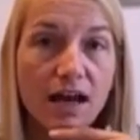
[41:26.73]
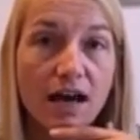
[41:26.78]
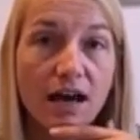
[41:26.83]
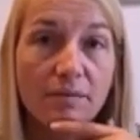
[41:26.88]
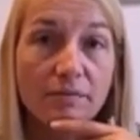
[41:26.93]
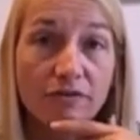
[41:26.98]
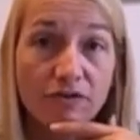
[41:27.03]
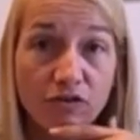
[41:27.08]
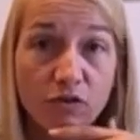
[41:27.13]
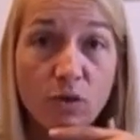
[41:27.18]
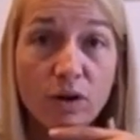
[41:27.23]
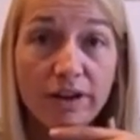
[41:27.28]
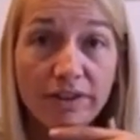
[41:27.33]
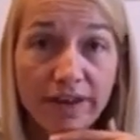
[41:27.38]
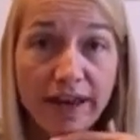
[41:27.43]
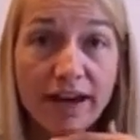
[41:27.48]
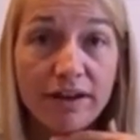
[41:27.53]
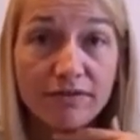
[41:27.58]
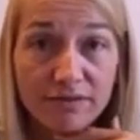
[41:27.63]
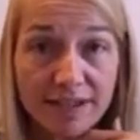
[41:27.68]
um, for
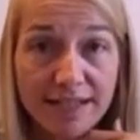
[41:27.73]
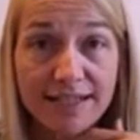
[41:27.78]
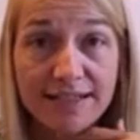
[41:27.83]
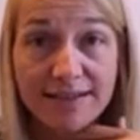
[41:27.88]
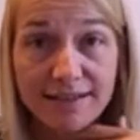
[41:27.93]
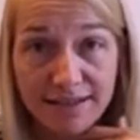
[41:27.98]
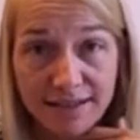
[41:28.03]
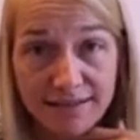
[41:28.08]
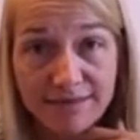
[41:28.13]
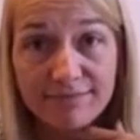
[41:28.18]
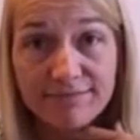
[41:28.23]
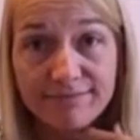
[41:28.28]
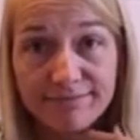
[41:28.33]
that reason,